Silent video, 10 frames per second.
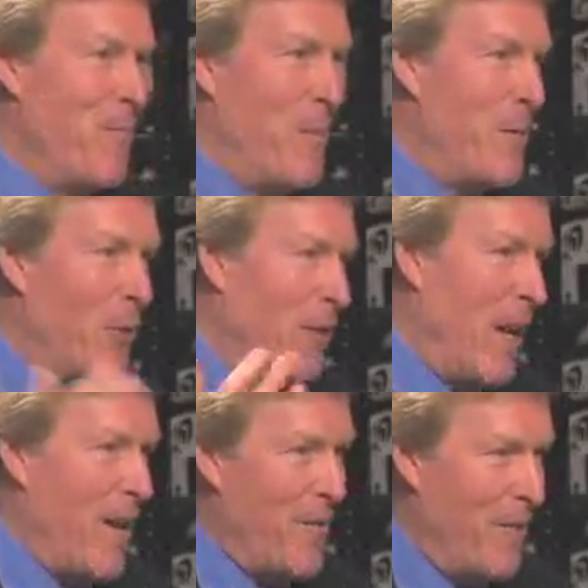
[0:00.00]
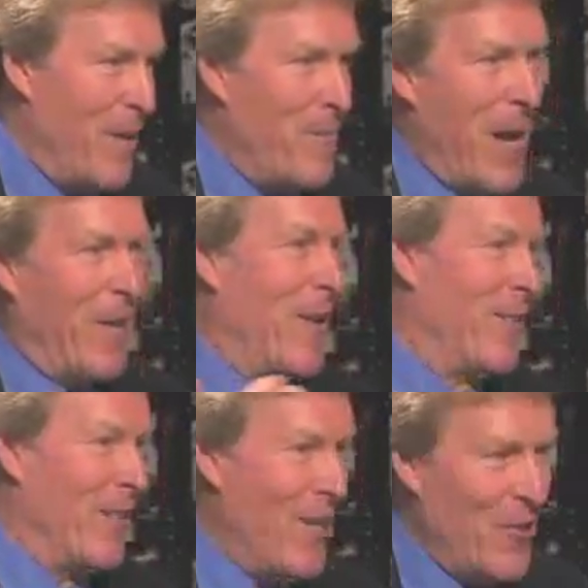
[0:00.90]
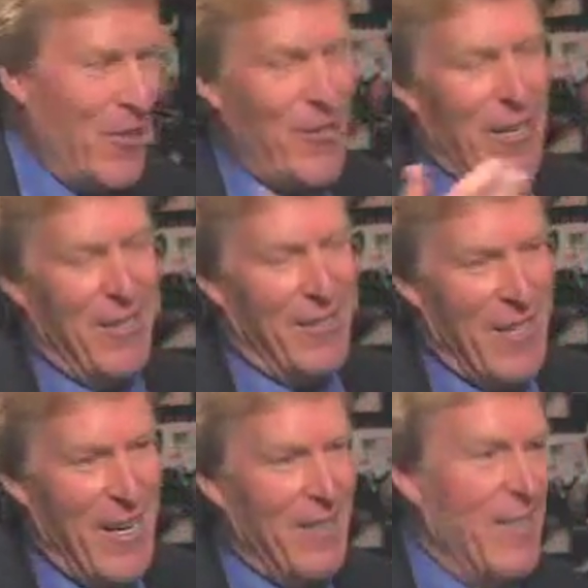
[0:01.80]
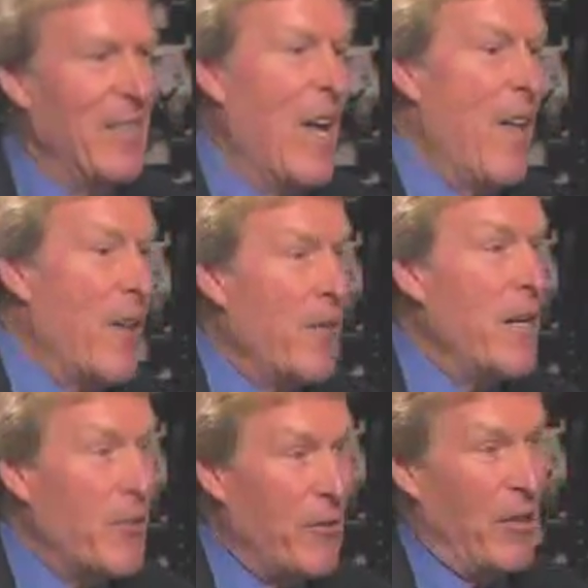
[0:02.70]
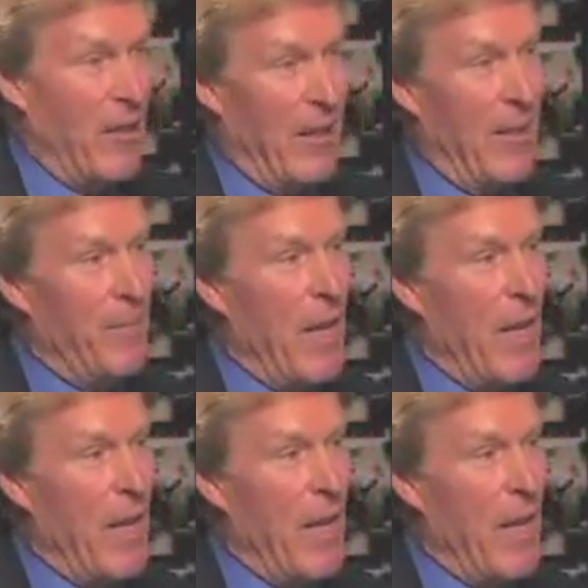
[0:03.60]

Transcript: people that have backgrounds in engineering and sciences that are interested in it.